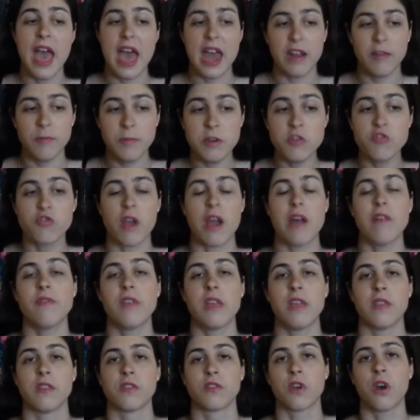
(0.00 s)
And I've been
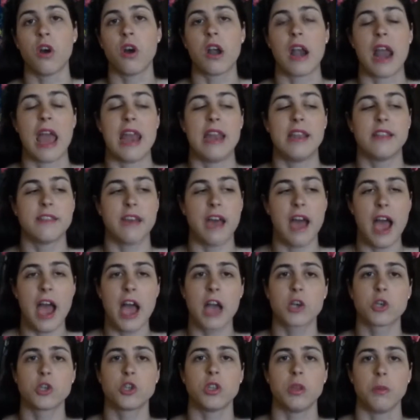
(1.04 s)
drafting this card, and it's
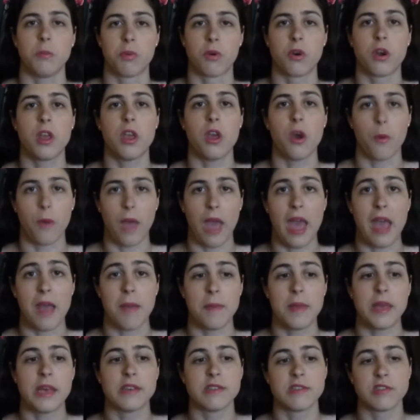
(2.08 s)
actually pretty okay,
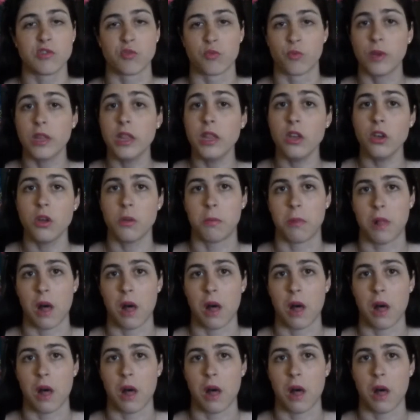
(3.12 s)
because it's a really good